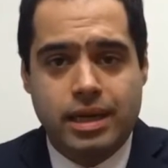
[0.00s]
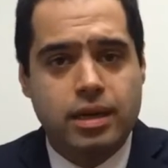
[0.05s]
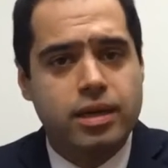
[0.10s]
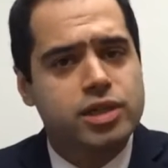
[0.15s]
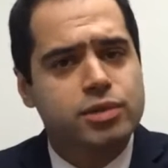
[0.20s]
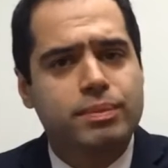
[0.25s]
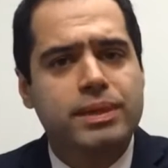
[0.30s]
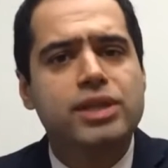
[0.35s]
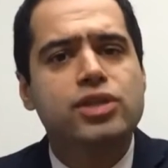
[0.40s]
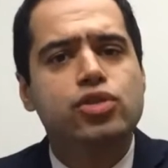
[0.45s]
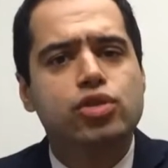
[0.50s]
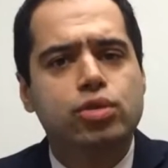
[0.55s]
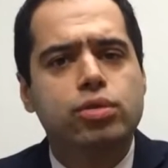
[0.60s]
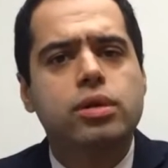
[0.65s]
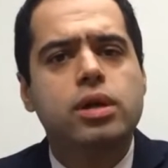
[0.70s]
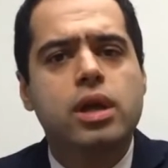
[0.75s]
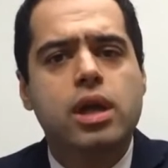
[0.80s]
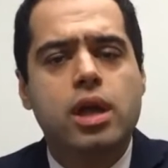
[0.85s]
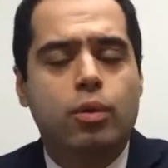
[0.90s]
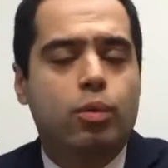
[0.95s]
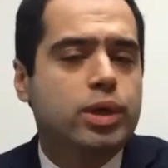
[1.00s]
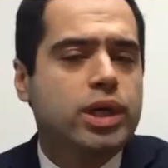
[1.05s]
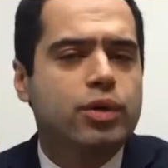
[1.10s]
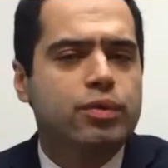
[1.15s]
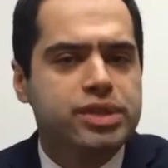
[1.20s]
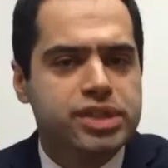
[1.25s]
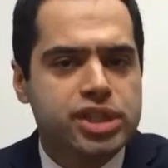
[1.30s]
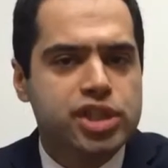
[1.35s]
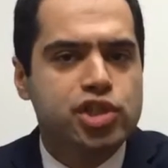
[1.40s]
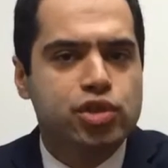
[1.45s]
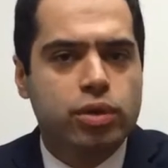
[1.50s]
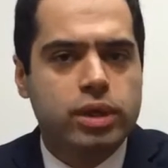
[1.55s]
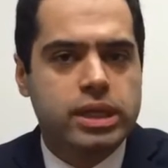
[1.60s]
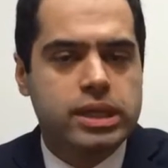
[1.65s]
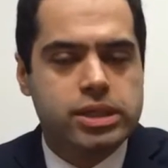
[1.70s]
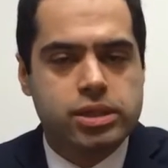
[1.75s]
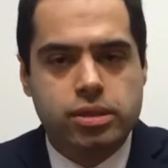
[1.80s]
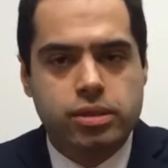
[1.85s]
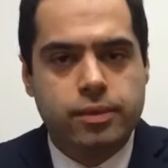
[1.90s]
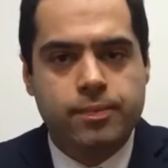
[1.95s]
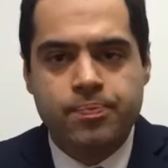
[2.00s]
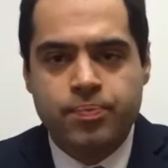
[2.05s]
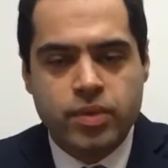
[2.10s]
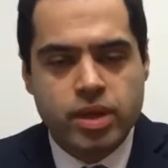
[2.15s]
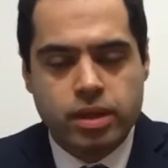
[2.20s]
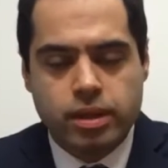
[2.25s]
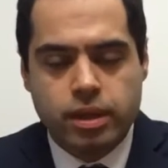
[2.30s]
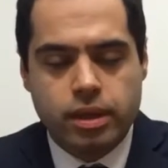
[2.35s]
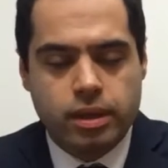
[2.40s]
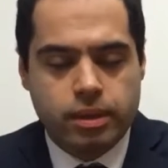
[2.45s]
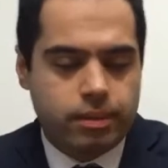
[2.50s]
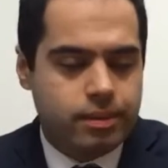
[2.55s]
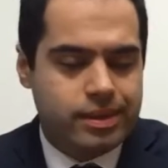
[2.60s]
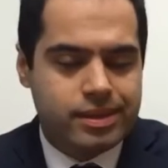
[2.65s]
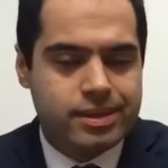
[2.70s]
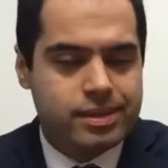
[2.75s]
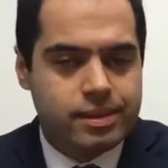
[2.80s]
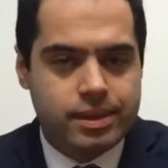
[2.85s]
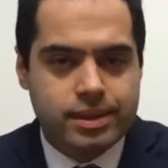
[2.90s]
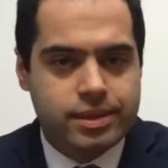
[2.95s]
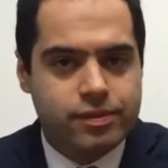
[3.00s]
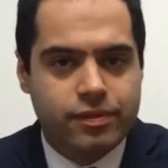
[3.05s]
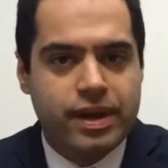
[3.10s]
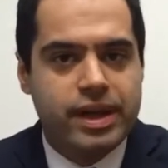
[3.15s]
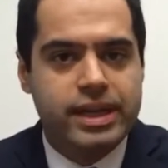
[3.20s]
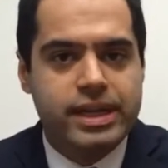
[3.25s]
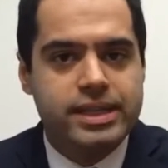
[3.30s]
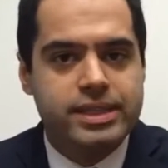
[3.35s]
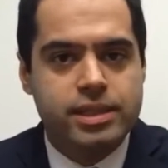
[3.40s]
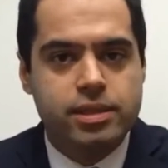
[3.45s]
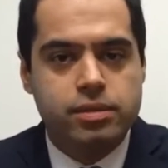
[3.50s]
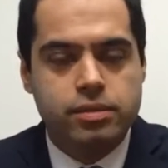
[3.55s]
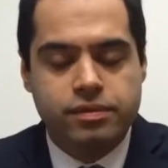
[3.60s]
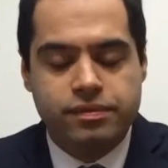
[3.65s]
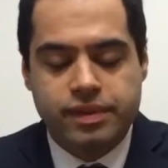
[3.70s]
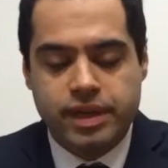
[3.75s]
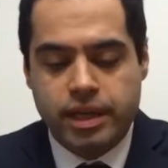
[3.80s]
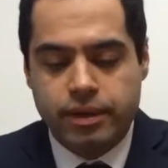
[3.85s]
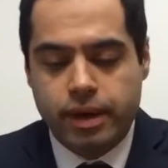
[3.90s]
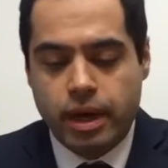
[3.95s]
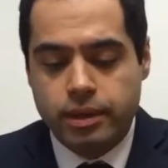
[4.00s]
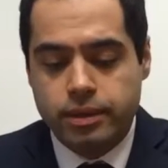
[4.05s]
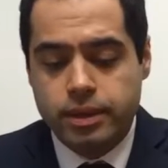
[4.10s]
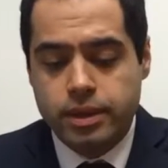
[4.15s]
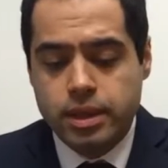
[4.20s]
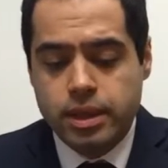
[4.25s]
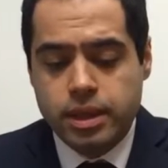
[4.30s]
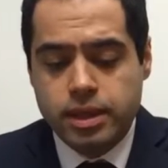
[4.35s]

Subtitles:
And I'll explain to you what a residual is. So it's very easy to figure out.